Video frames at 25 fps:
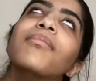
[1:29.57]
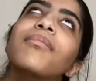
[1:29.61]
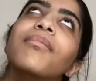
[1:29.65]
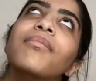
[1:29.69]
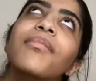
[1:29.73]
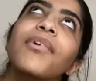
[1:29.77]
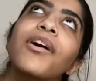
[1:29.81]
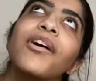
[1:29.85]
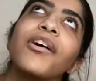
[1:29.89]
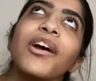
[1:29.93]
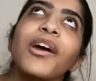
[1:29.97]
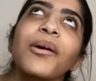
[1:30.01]

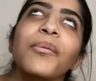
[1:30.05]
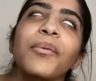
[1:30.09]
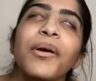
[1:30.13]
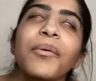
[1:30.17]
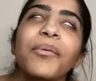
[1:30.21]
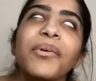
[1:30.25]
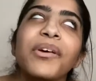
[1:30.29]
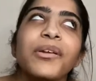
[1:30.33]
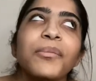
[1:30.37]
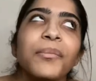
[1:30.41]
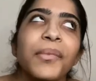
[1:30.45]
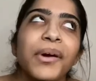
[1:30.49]
okay,
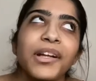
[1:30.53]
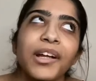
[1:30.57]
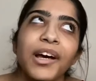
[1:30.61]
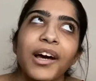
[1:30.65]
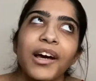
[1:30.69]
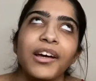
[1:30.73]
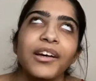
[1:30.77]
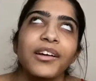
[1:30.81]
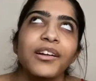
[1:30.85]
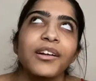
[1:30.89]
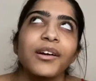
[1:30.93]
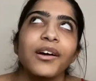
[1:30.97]
maybe it's my
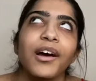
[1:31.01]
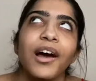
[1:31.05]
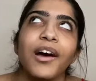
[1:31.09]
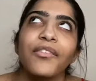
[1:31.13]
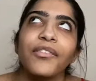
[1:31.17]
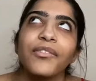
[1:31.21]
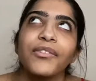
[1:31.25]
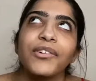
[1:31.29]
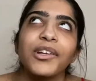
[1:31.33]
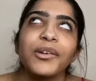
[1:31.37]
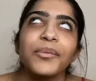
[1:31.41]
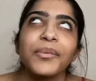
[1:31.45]
diet. I haven't
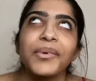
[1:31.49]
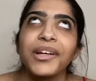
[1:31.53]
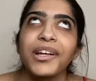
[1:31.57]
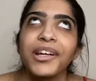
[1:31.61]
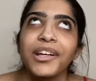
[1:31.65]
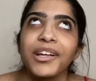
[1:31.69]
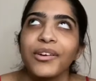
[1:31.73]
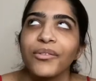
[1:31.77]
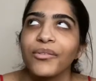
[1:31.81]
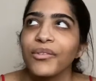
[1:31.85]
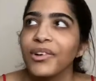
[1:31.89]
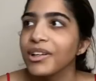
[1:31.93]
really been
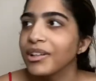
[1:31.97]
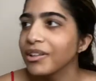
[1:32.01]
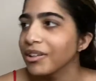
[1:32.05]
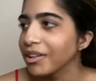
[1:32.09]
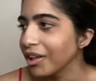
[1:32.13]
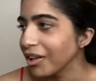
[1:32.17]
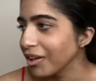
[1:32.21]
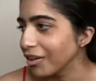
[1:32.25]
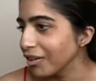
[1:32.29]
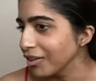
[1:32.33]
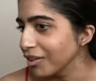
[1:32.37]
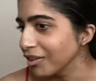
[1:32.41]
eating well
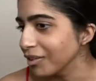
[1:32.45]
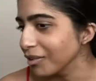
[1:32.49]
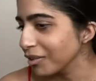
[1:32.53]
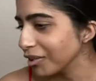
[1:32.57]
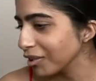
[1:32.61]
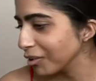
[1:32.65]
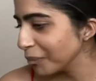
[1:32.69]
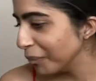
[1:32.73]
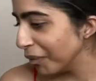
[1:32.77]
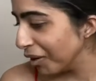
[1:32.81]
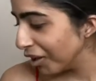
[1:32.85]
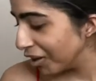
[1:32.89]
at all,
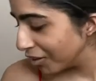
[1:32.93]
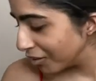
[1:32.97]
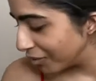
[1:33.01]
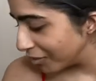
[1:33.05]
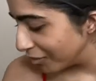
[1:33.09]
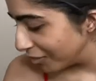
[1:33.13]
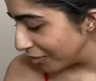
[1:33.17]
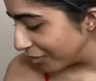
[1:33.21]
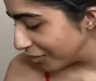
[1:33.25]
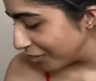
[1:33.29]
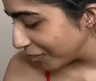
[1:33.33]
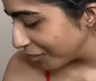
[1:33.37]
but
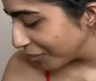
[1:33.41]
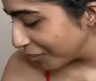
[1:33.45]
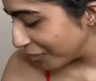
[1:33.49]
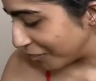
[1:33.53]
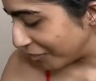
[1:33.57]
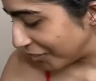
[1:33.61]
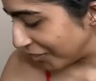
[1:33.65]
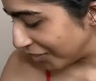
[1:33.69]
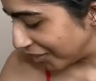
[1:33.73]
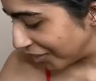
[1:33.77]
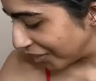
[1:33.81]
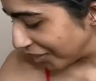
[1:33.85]

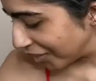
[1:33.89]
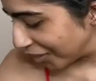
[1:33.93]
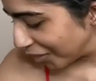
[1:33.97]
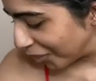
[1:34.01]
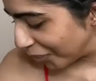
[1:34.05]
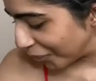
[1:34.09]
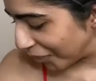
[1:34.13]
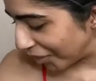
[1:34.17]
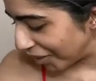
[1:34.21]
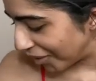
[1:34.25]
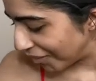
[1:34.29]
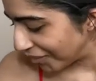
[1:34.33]

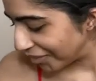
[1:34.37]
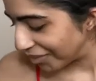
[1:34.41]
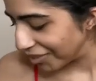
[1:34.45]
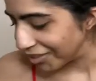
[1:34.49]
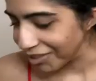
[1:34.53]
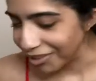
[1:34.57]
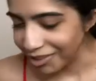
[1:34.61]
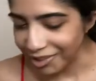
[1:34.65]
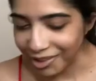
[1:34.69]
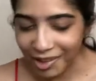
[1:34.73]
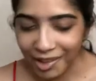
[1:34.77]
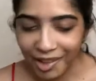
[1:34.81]
it's whatever.
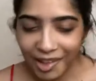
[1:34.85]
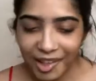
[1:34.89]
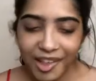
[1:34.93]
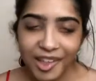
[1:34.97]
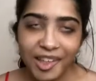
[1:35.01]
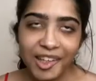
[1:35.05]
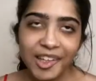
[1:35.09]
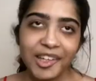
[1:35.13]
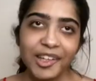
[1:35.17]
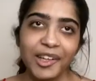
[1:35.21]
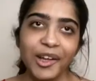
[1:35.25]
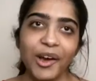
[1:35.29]

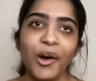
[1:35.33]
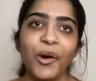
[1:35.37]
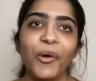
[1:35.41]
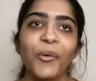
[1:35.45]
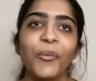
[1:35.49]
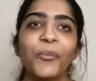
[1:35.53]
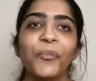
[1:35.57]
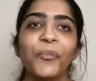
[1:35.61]
So,